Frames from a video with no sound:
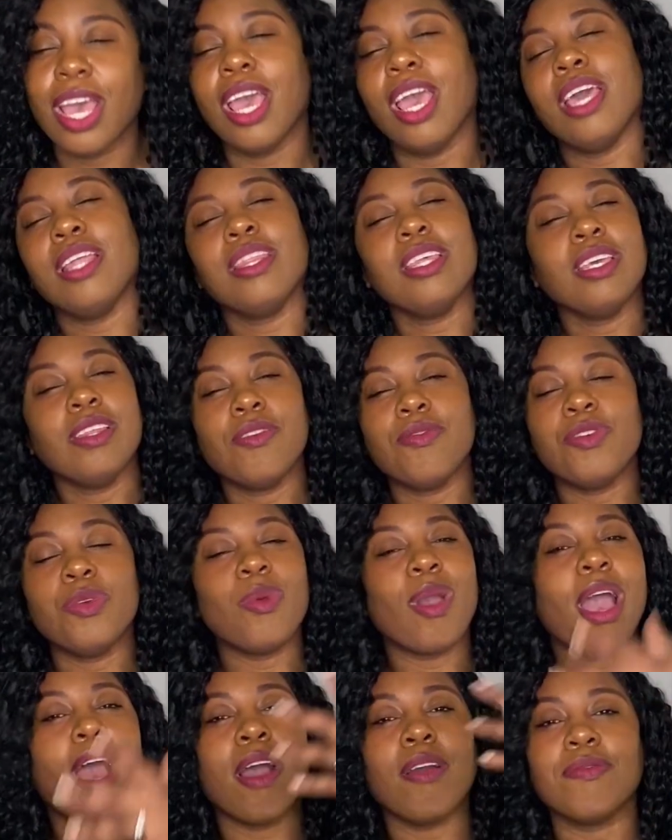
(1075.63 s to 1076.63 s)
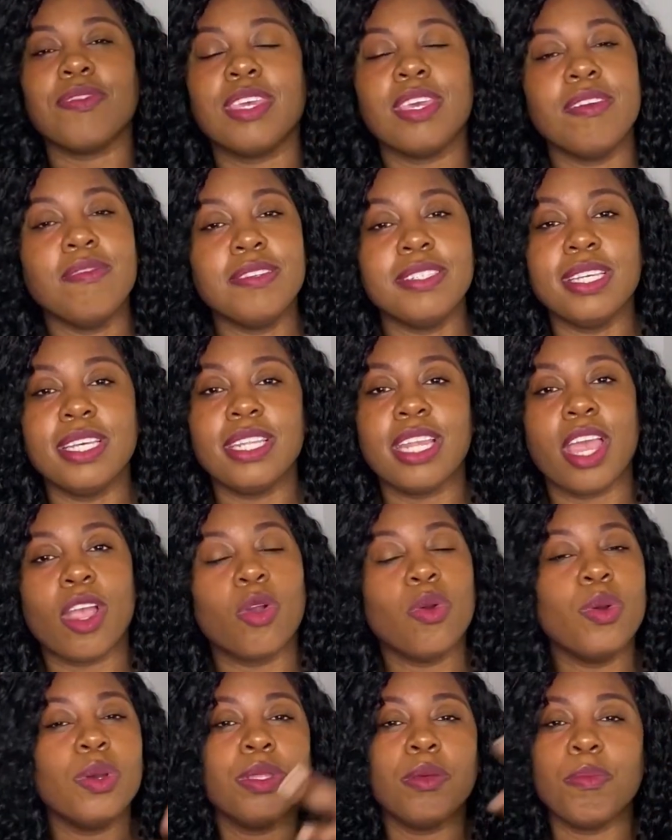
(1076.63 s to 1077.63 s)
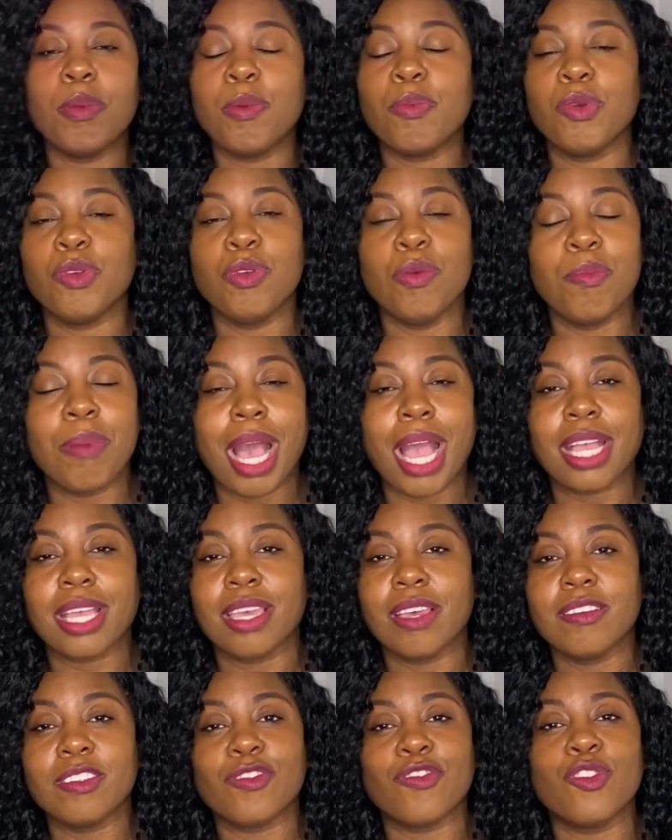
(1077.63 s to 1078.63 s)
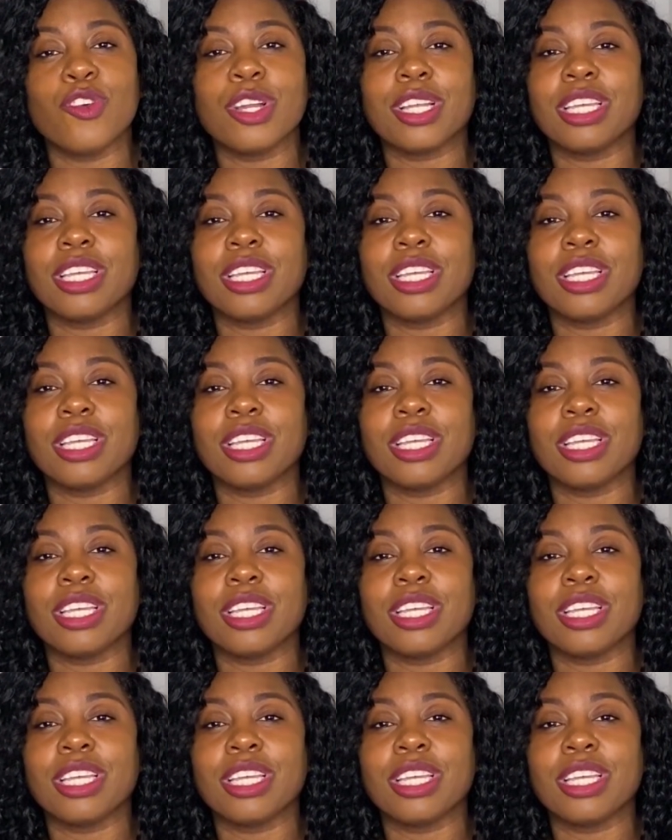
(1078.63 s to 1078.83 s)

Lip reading: And then if you have gifts in there, who are the people you buy gifts for?